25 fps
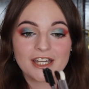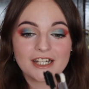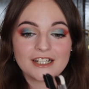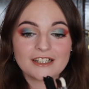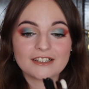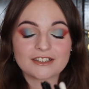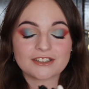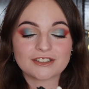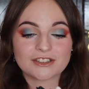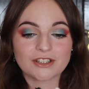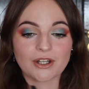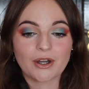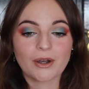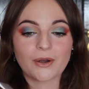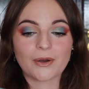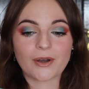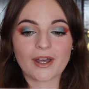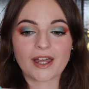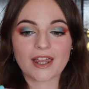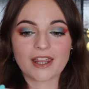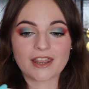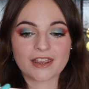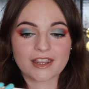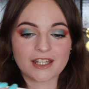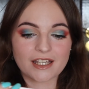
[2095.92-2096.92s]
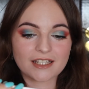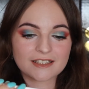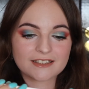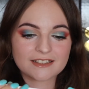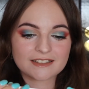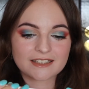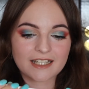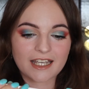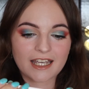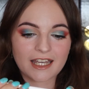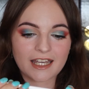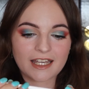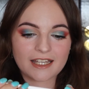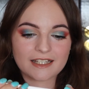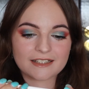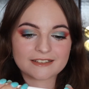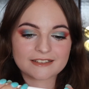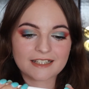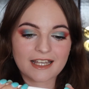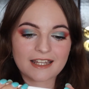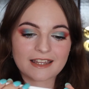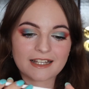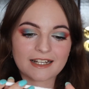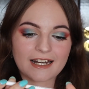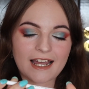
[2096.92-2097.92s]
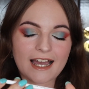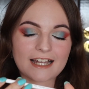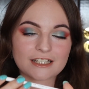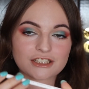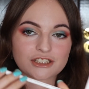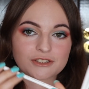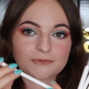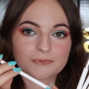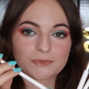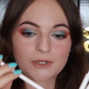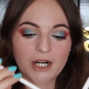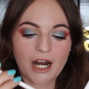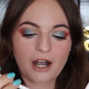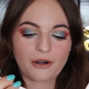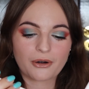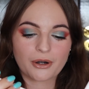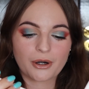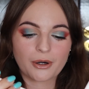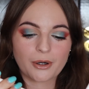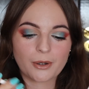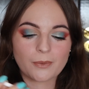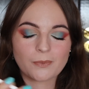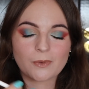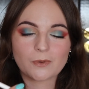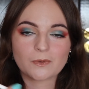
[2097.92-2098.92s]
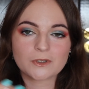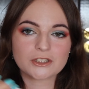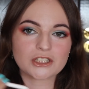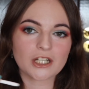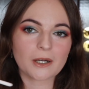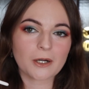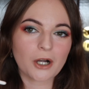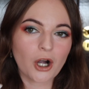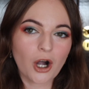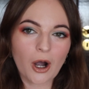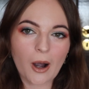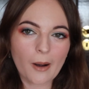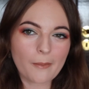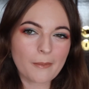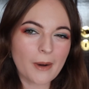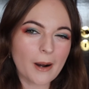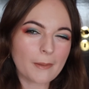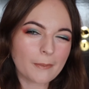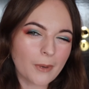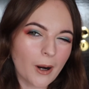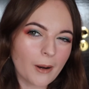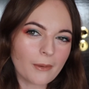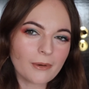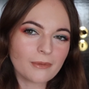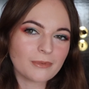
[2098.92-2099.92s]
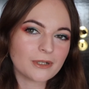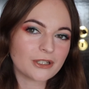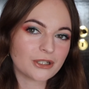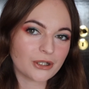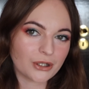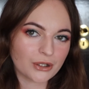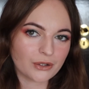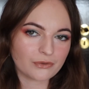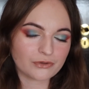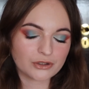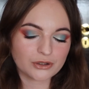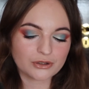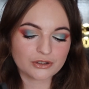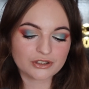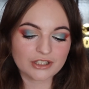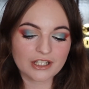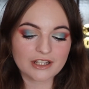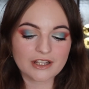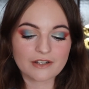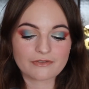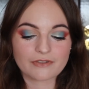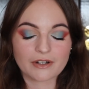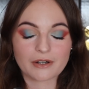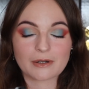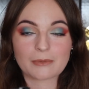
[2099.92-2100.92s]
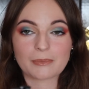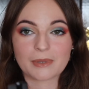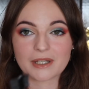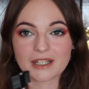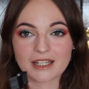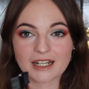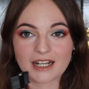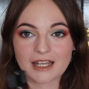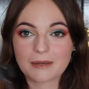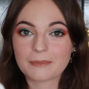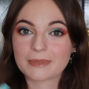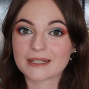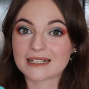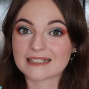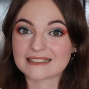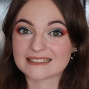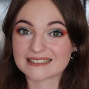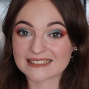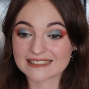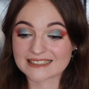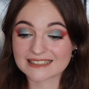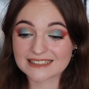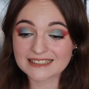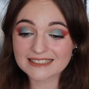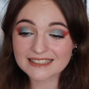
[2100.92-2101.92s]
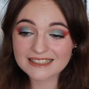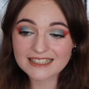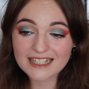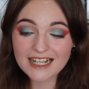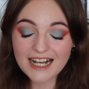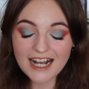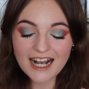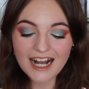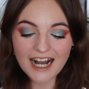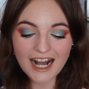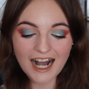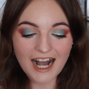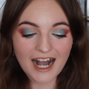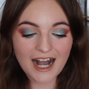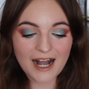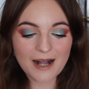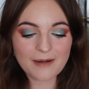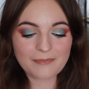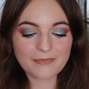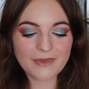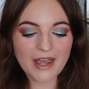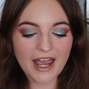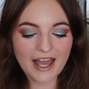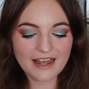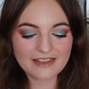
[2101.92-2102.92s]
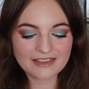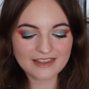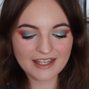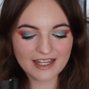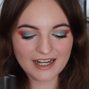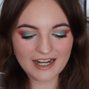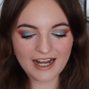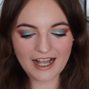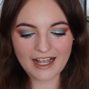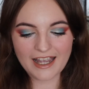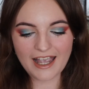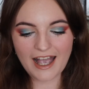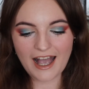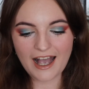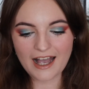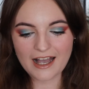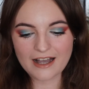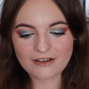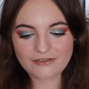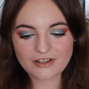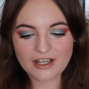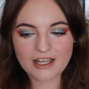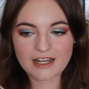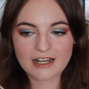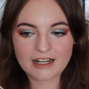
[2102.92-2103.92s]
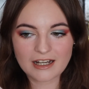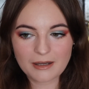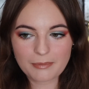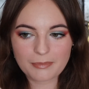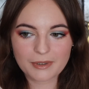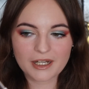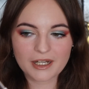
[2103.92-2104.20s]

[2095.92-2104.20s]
So this is the Lash and Brow Comb, which I probably could have used in the very beginning, but I didn't. And then I have a lip